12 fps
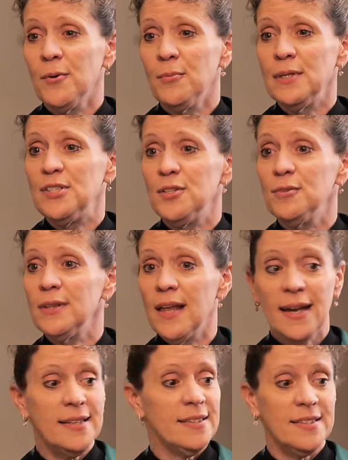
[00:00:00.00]
Would you
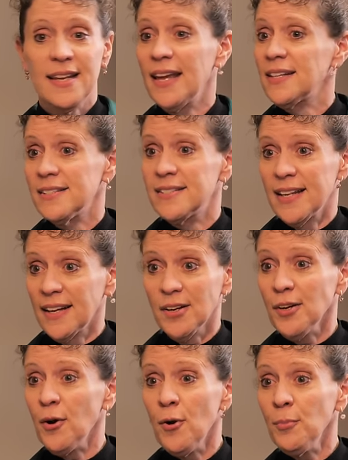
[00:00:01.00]
like to take a sticker
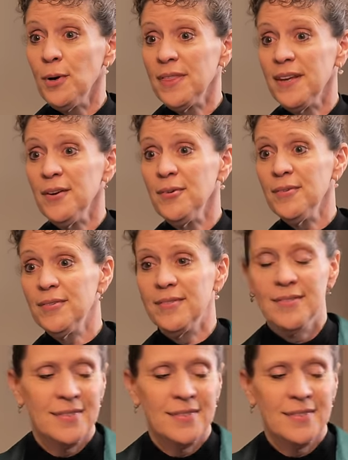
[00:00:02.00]
home with you? Yes,